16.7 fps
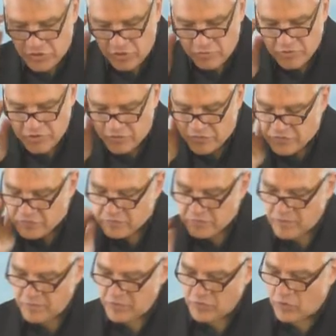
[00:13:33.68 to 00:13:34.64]
in terms of
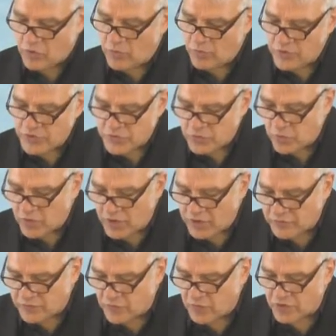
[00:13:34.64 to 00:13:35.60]
maybe Romans
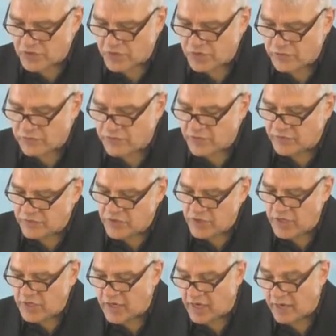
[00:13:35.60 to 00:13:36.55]
1, 14 and
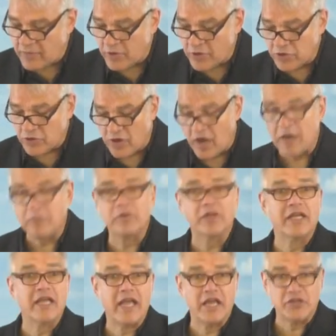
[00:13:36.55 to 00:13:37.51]
15, I am under
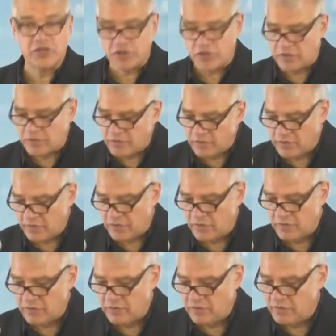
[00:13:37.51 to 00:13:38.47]
obligation,
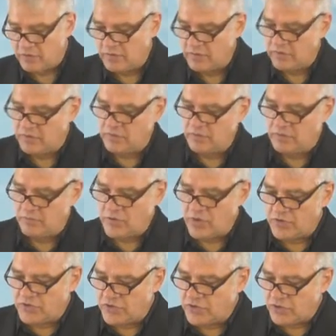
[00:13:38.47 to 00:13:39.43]

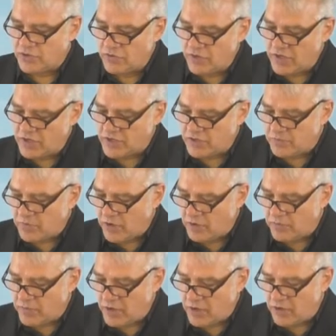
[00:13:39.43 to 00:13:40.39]
both to the Greeks and
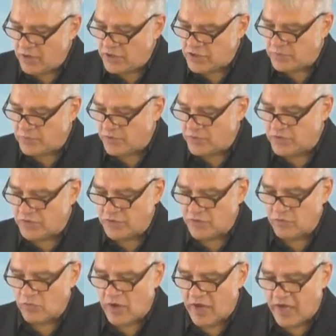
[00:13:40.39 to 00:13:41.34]
barbarians, both
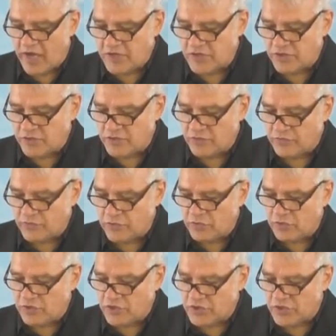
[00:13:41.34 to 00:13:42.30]
to the wise and to the
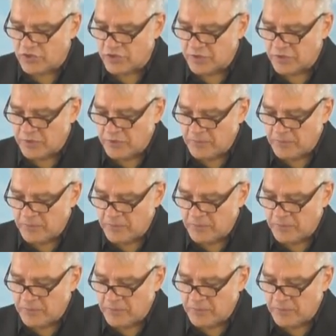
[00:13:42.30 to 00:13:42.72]
foolish.